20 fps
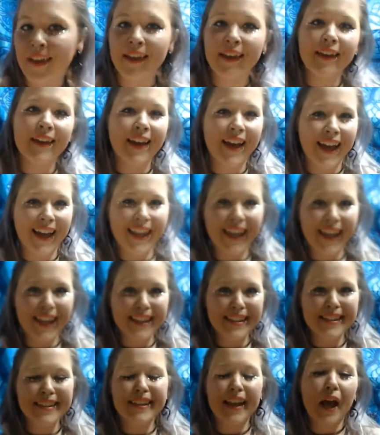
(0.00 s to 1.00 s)
Hi
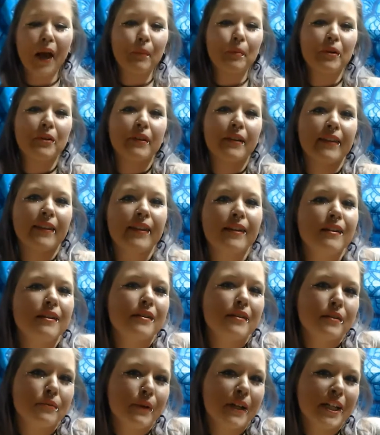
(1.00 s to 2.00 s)
guys, I'm Luna the
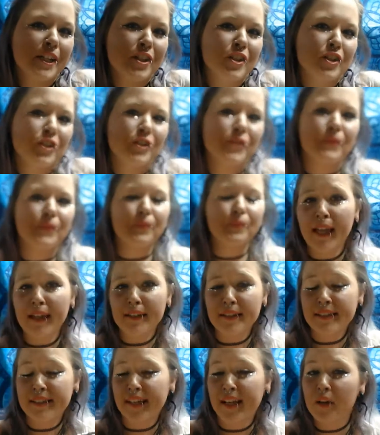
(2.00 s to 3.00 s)
Illest.
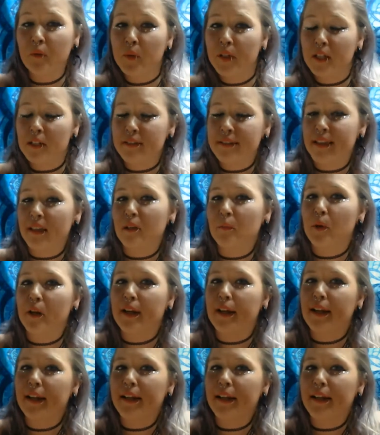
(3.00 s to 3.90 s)
Today we are celebrating